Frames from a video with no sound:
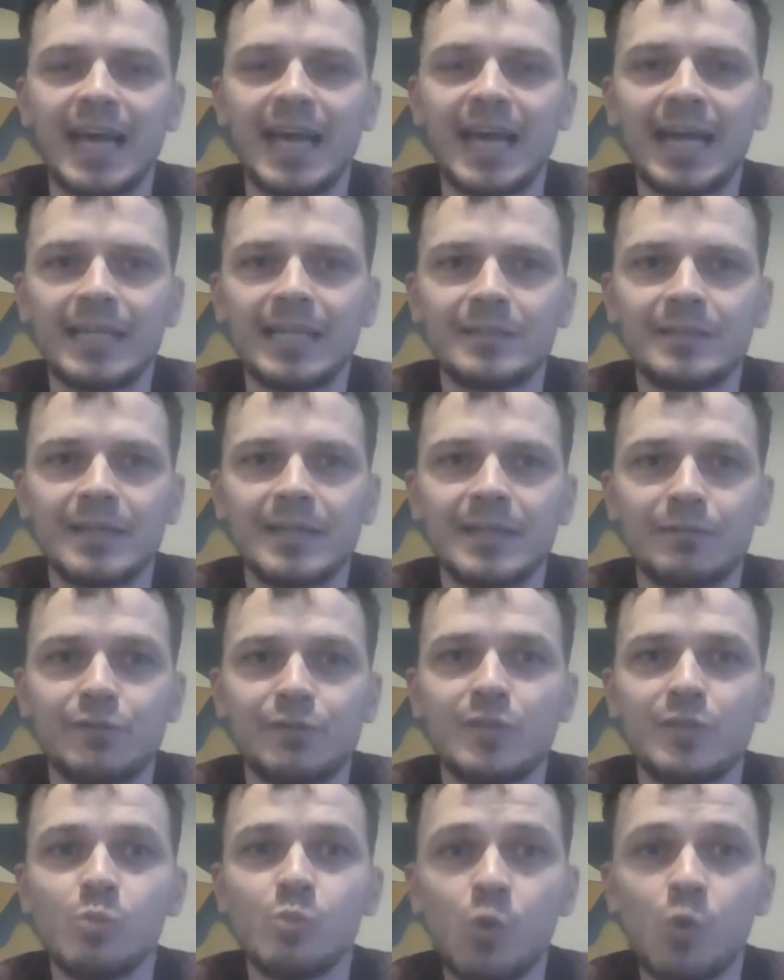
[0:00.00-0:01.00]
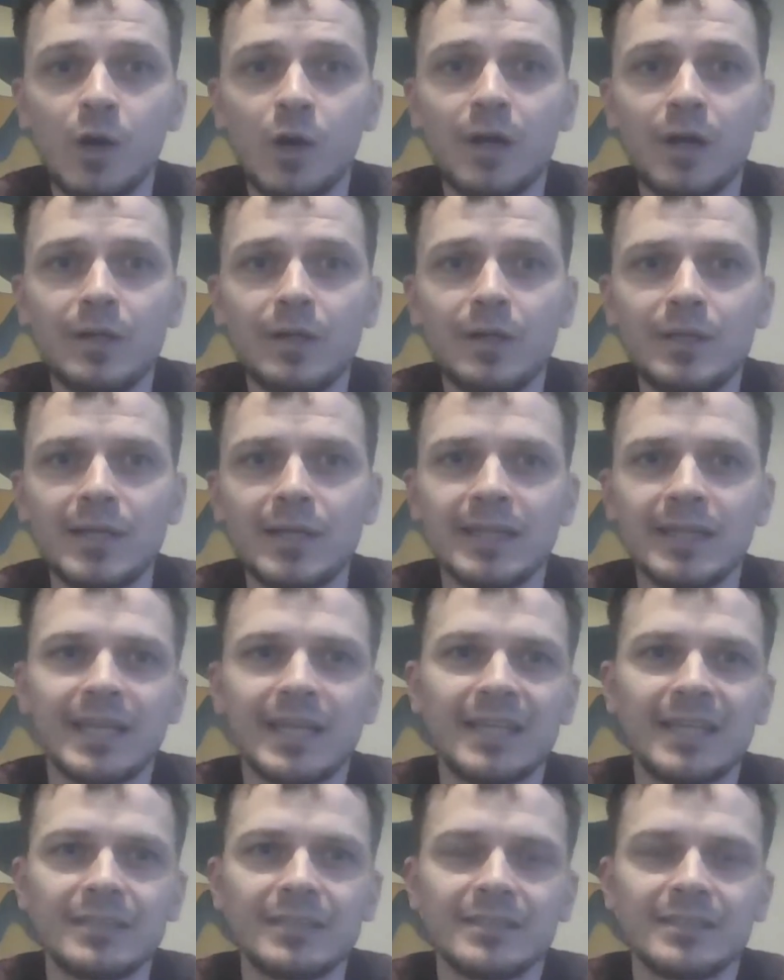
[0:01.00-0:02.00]
And that film won, and
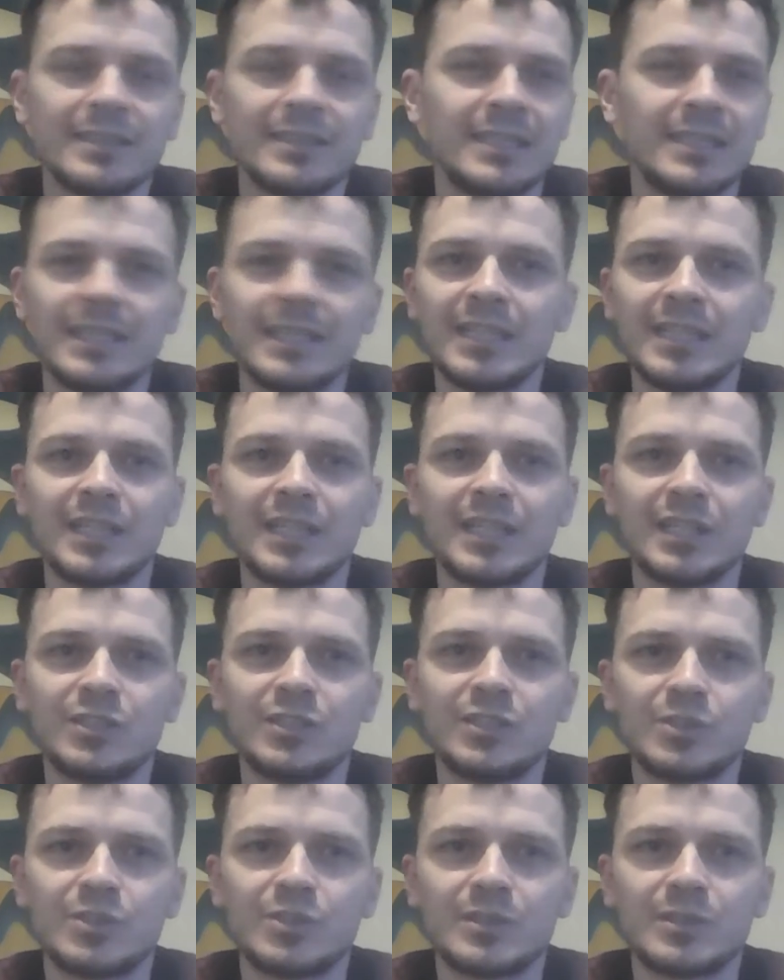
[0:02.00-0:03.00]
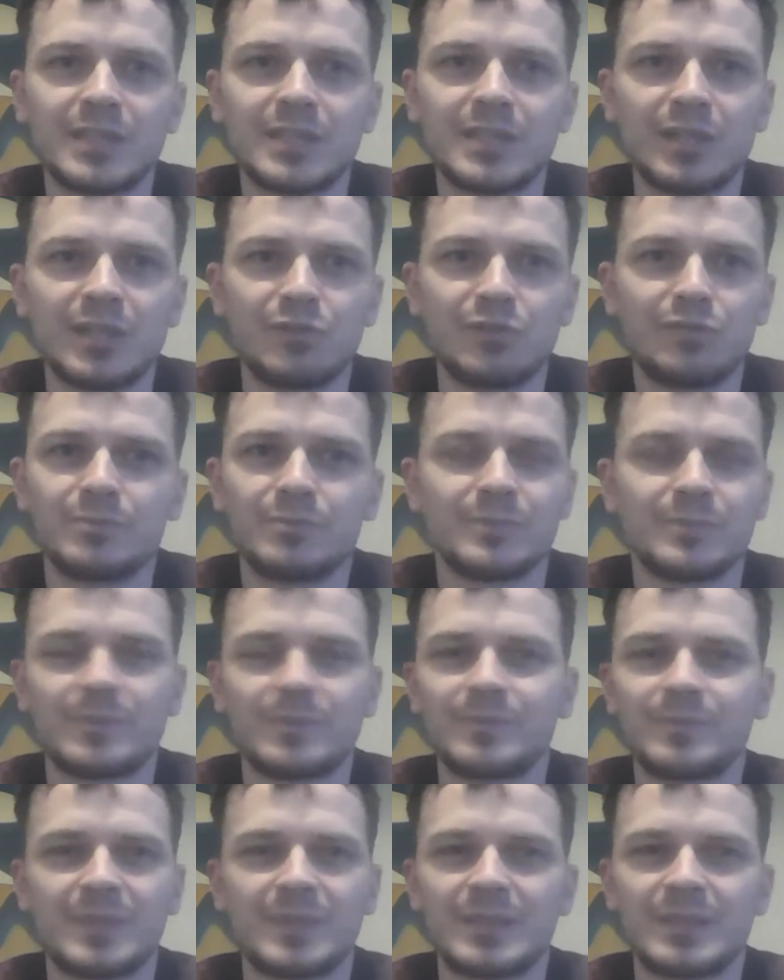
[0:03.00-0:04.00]
then it just kind of
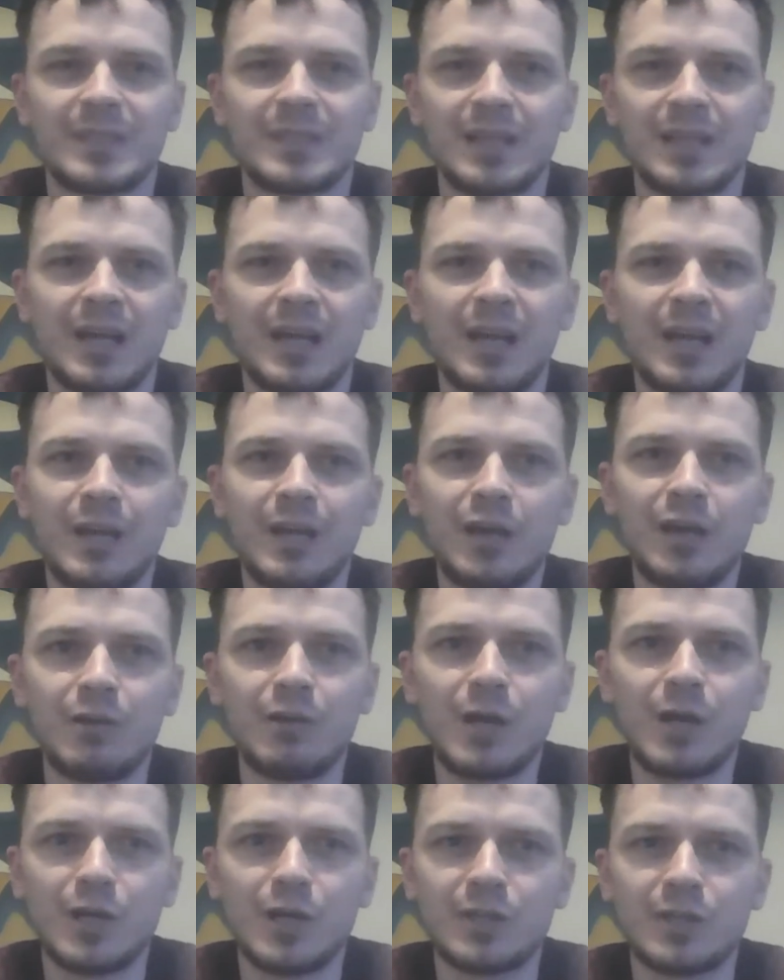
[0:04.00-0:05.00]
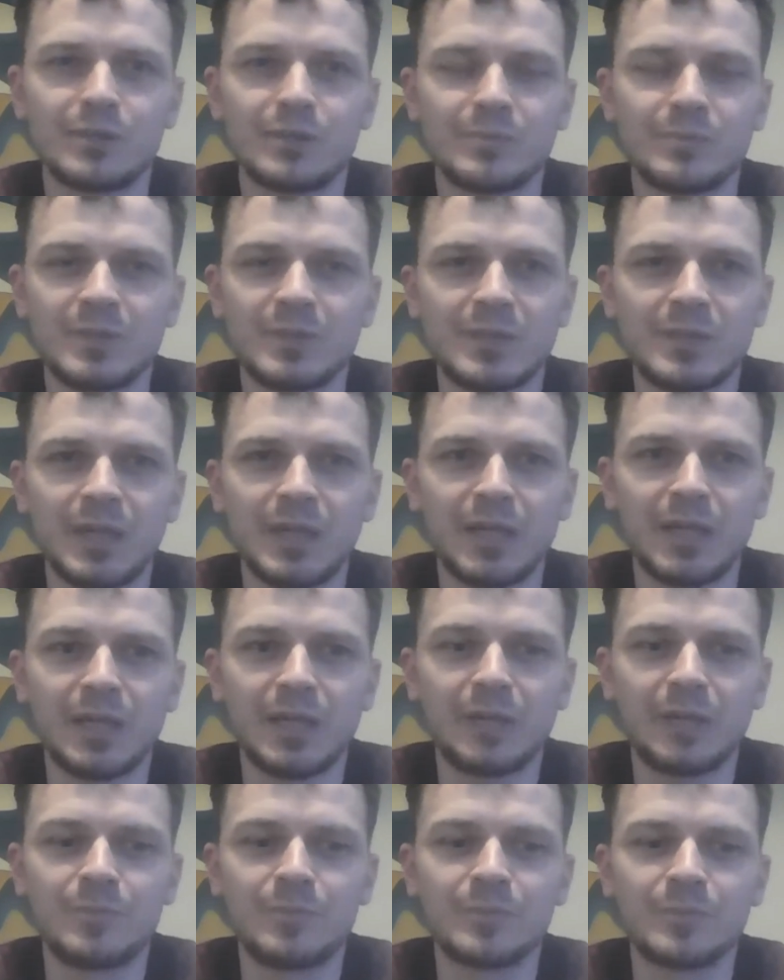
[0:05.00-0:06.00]
a lot of luck.
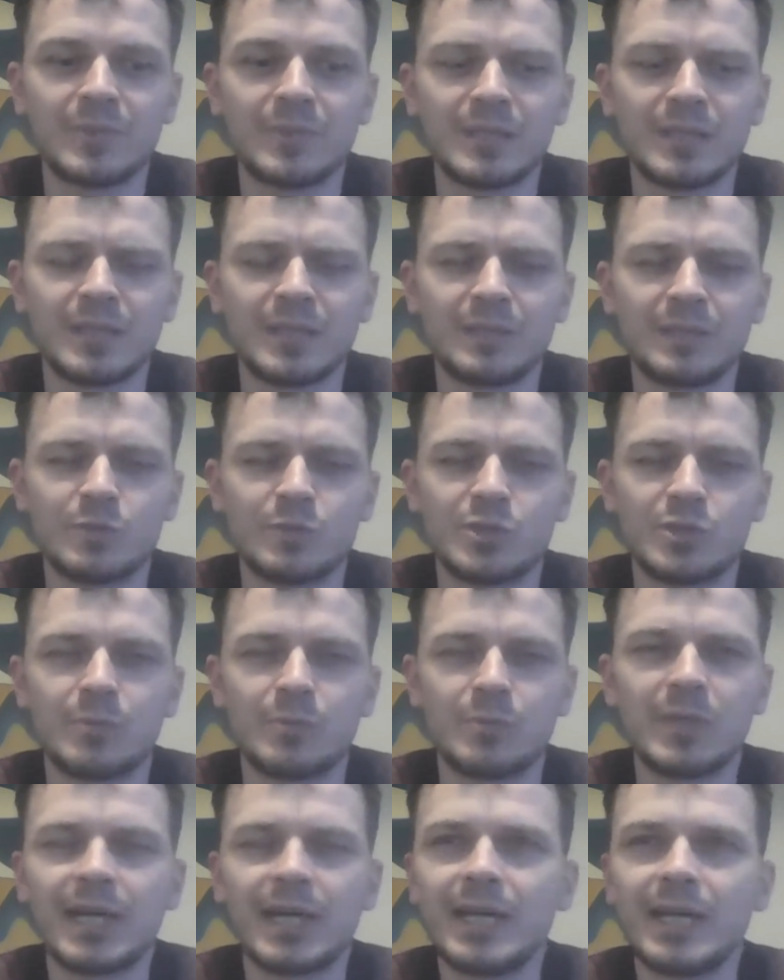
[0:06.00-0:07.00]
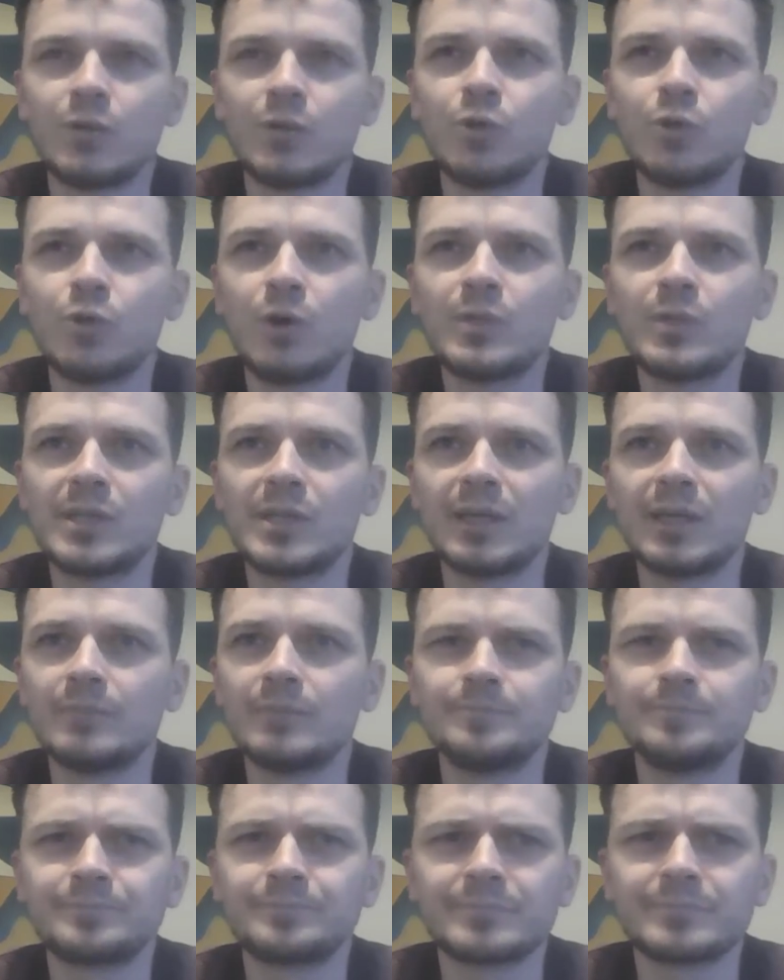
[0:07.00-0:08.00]
There was some guy who owned
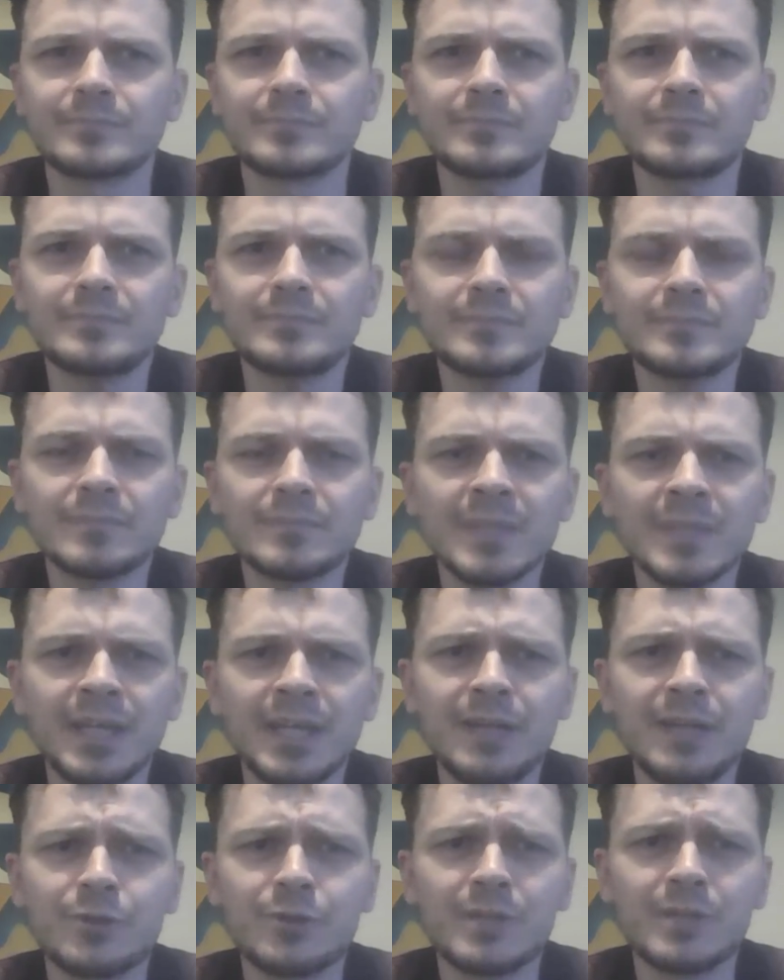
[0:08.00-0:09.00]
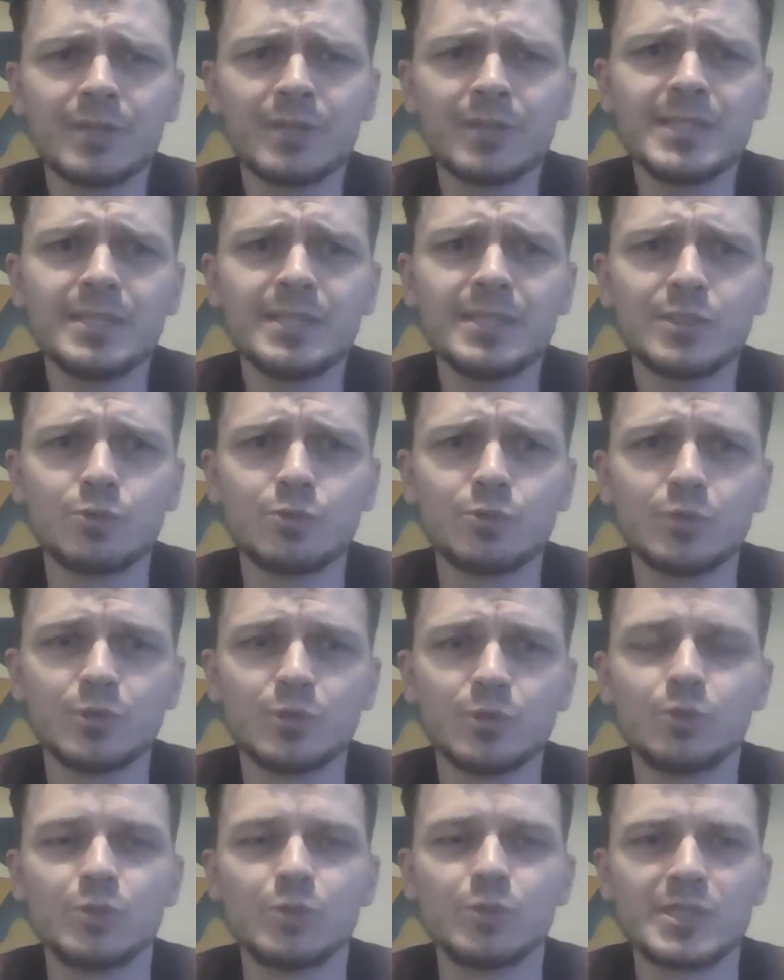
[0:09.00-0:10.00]
an internet business
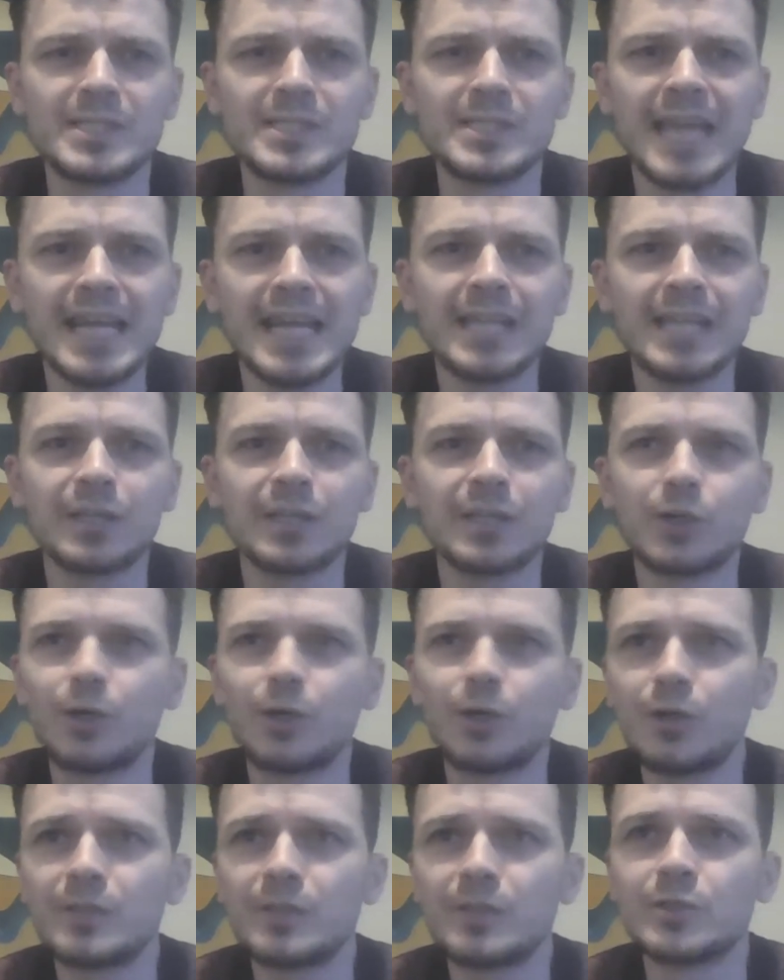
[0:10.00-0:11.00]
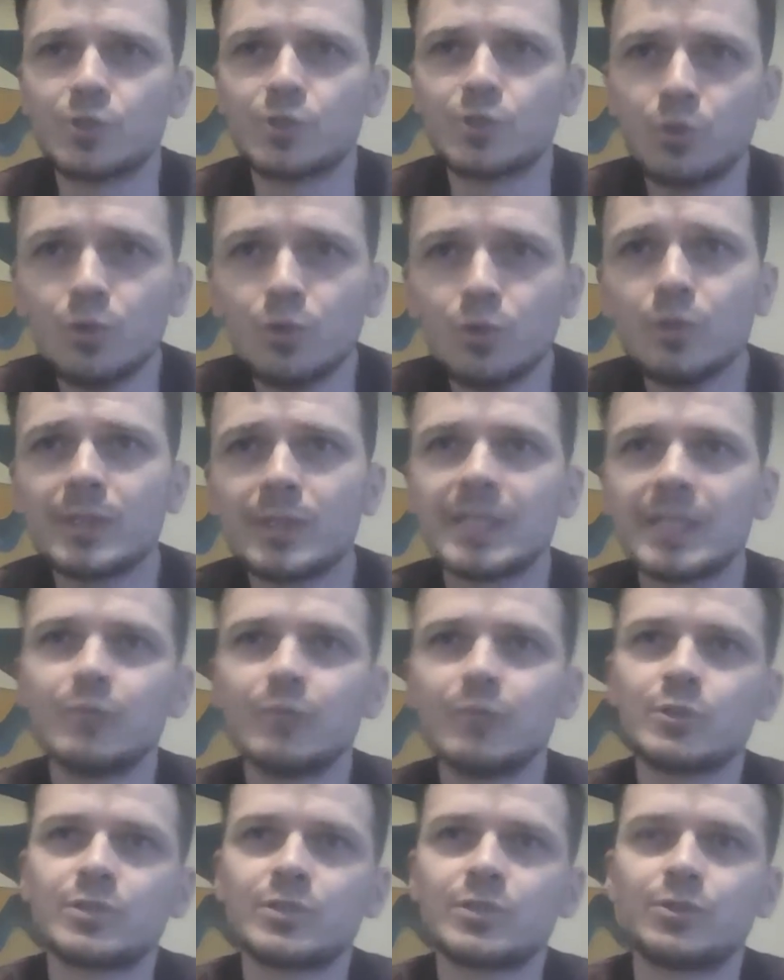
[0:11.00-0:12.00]
who was dating a girl in the school, and
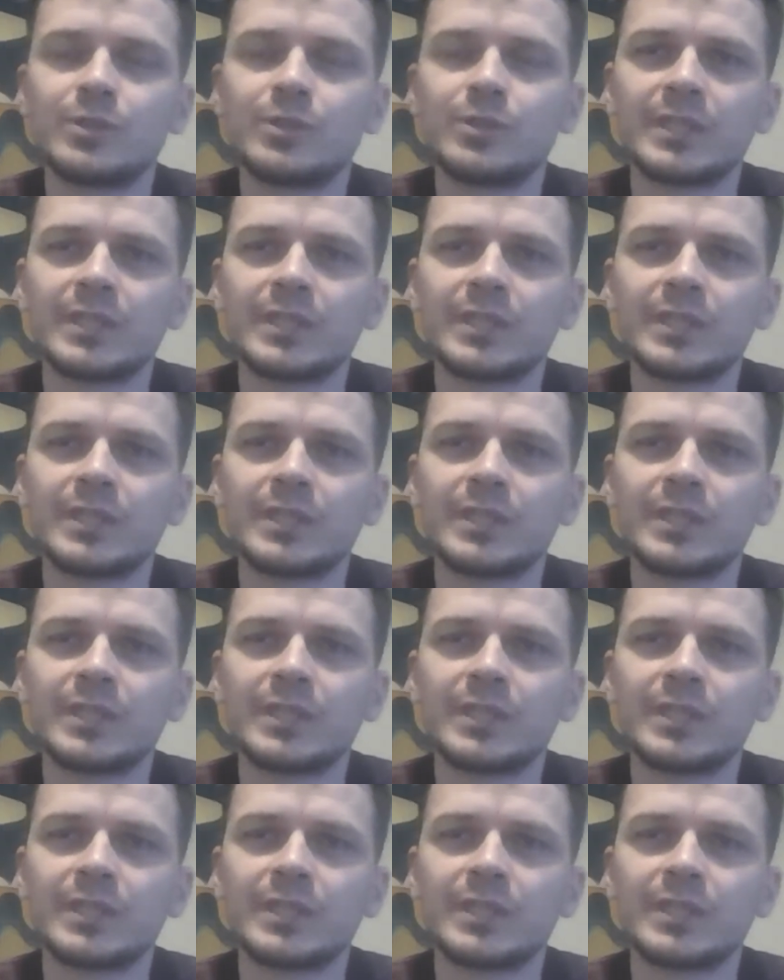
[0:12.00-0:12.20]
he was